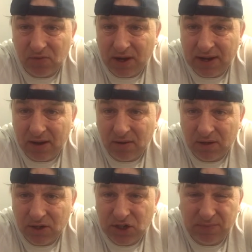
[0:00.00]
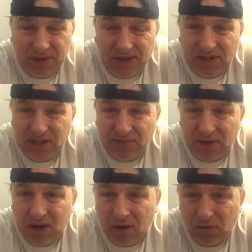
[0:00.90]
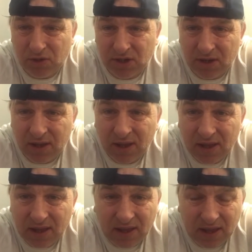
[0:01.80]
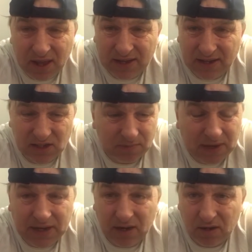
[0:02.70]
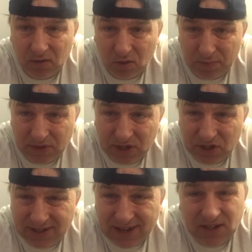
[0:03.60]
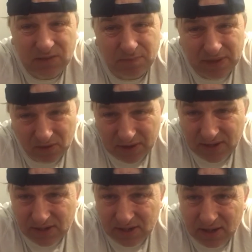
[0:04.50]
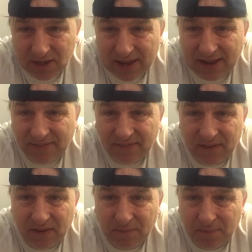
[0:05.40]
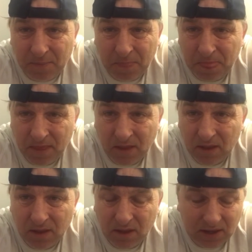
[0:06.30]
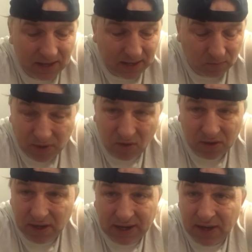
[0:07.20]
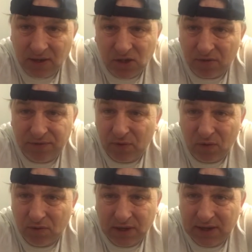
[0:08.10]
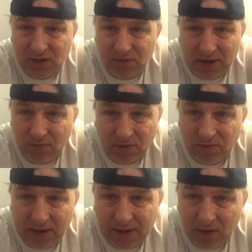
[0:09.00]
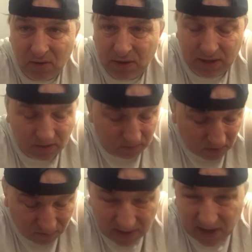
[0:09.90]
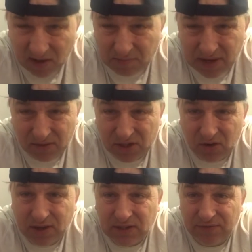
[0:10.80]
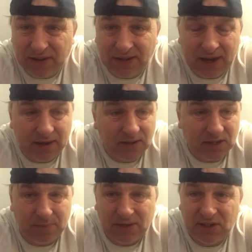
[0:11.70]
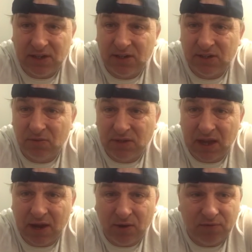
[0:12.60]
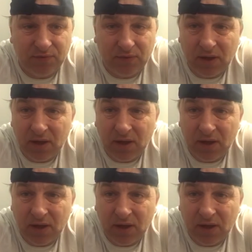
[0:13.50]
right now. Shipping in 7 goals against mediocre opposition, let's be honest. And we're not going to get in the top 4 at this rate. We really aren't. And I really am now starting to think now that something sinister is going off